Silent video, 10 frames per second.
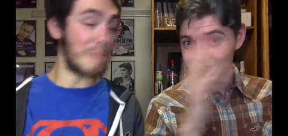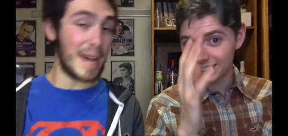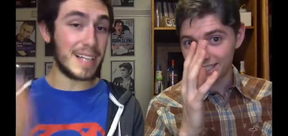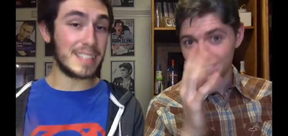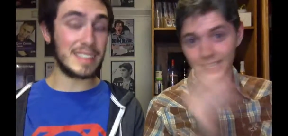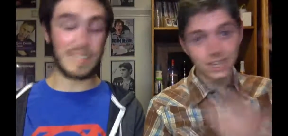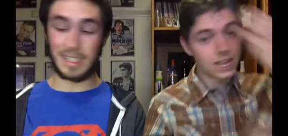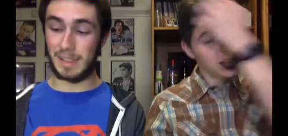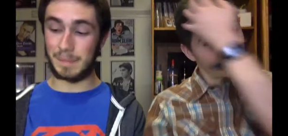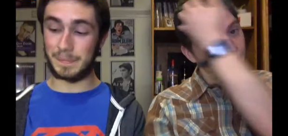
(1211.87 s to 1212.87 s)
Speaker 1: packs.
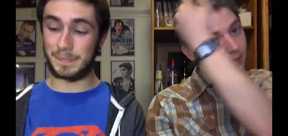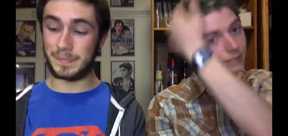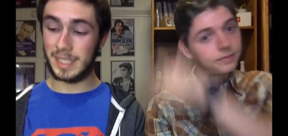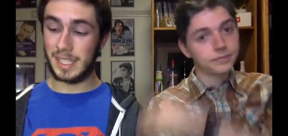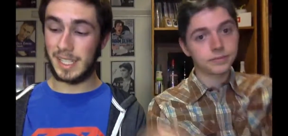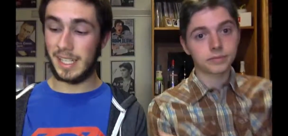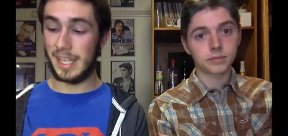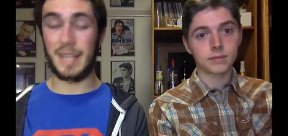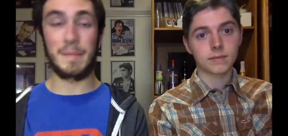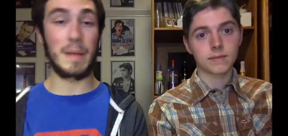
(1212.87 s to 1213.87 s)
Um,
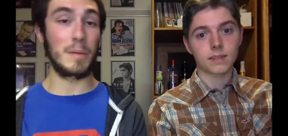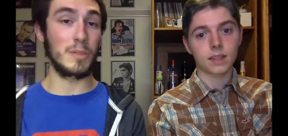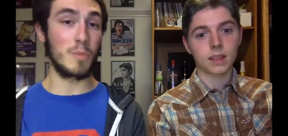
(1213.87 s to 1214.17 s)
and maybe we'll do